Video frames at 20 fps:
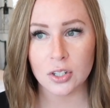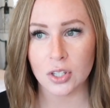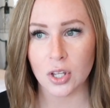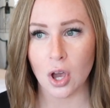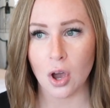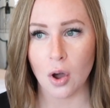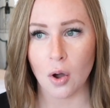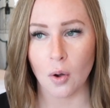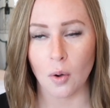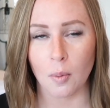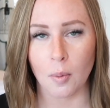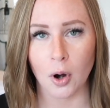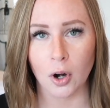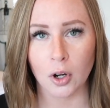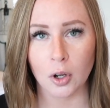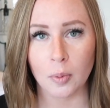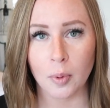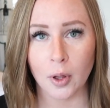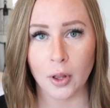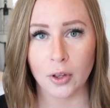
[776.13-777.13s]
So
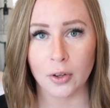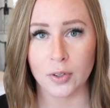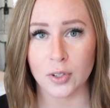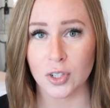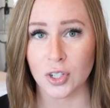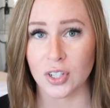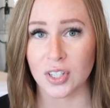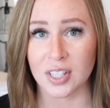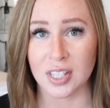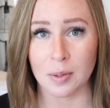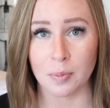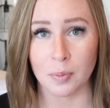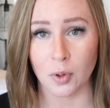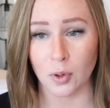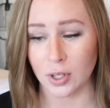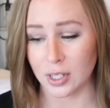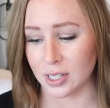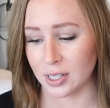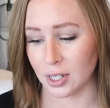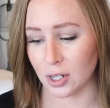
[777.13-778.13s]
Marco Polo is just
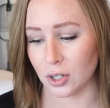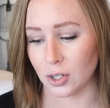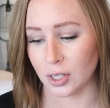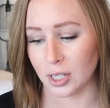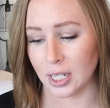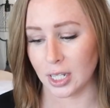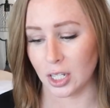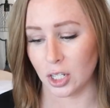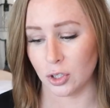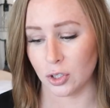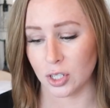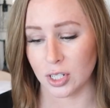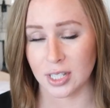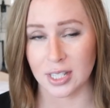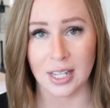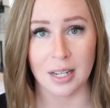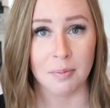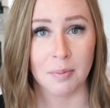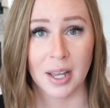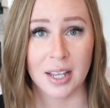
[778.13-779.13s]
simple. It's literally, you
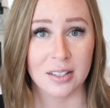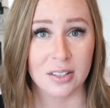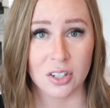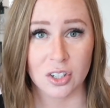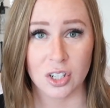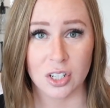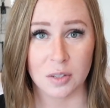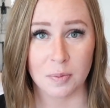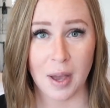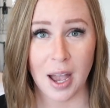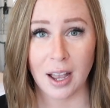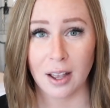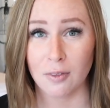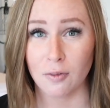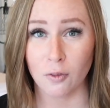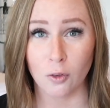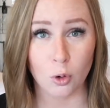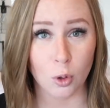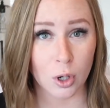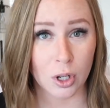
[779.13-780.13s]
just send messages back
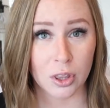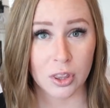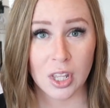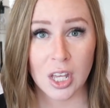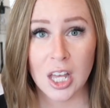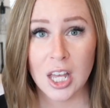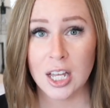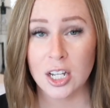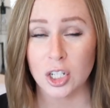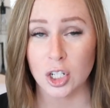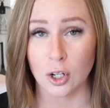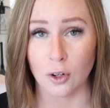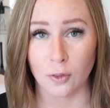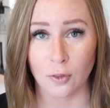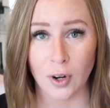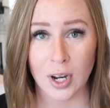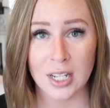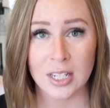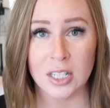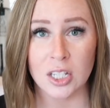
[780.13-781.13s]
and forth to your
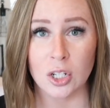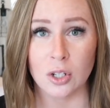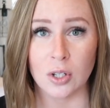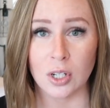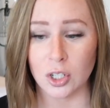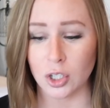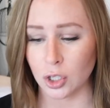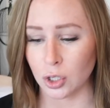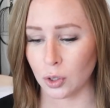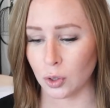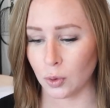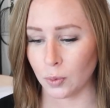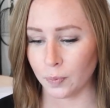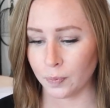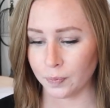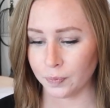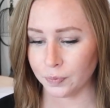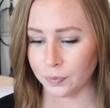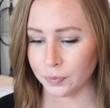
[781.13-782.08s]
friends. You can do